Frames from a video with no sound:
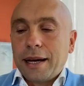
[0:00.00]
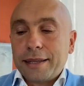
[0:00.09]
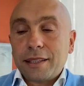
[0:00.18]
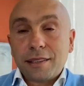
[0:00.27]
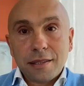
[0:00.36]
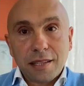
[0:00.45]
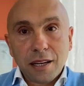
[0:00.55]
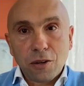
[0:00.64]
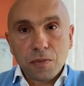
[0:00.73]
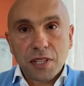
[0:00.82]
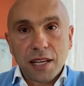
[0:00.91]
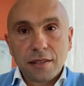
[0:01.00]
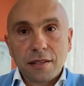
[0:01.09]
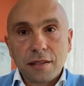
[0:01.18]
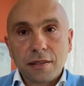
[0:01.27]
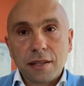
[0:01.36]
Under the
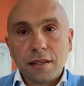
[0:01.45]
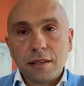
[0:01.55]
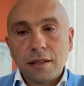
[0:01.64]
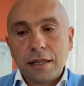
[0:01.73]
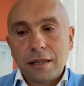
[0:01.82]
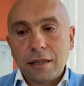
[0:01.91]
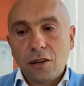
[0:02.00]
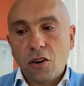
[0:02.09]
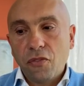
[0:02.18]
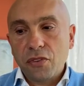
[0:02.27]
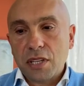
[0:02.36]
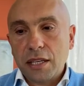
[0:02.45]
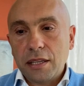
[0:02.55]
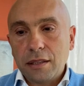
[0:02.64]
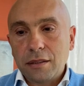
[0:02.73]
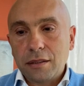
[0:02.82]
circumstances, uh, uh
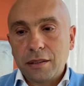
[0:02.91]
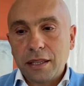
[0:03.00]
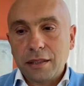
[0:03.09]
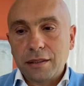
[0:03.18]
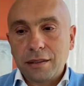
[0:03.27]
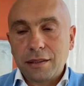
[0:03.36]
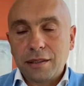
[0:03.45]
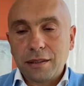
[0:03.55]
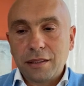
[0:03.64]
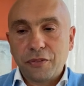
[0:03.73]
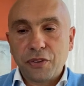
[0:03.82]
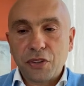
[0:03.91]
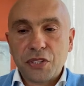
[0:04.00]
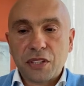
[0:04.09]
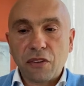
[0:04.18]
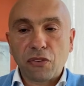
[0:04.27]
obviously, the, the, the,
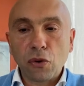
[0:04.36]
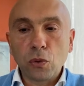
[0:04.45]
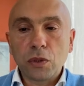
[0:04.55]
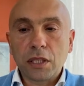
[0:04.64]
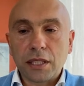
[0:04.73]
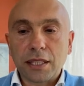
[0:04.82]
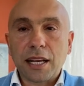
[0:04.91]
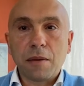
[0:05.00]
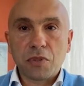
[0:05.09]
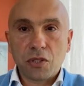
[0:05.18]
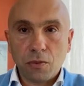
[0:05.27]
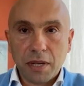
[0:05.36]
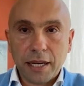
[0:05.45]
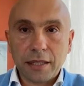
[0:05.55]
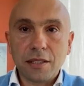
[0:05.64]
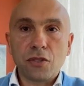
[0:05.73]
first thought that comes to
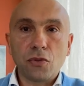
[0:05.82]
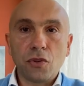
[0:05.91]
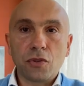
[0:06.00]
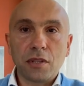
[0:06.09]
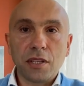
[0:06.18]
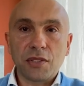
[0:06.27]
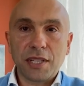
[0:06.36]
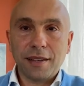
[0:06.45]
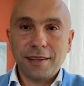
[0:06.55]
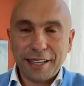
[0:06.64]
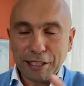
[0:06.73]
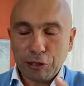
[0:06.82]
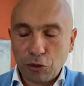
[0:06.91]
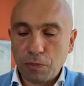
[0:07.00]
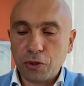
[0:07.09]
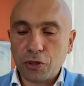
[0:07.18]
mind is to use this uh,
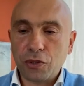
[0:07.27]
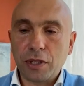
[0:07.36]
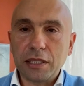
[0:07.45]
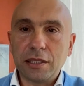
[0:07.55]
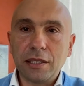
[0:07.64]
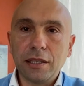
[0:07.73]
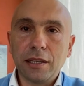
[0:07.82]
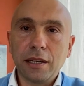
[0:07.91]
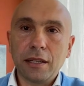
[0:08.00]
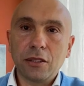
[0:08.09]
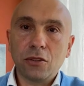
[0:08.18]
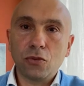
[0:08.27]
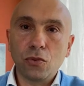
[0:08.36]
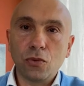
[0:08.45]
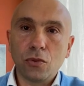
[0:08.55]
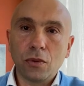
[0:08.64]
little opportunity uh,
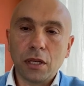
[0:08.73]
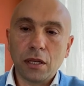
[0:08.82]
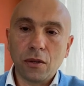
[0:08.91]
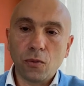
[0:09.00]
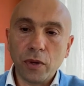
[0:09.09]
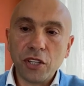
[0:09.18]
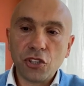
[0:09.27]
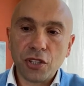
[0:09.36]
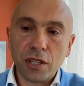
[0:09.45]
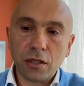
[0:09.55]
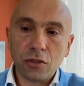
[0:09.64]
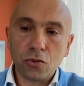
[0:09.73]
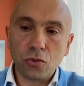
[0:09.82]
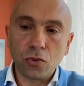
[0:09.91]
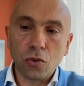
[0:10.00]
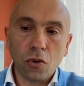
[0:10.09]
to wish
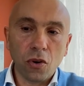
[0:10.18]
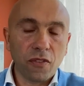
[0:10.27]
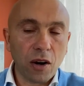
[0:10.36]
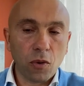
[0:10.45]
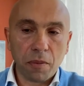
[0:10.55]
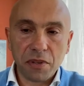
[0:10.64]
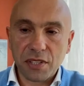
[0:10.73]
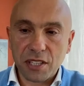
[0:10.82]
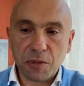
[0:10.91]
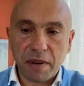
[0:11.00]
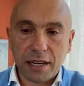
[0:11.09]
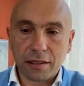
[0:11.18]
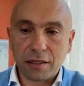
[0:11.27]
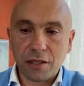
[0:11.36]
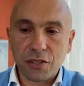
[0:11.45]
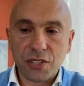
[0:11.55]
to all of our business
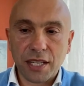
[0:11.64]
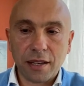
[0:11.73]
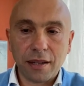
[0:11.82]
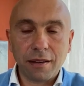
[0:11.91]
partners,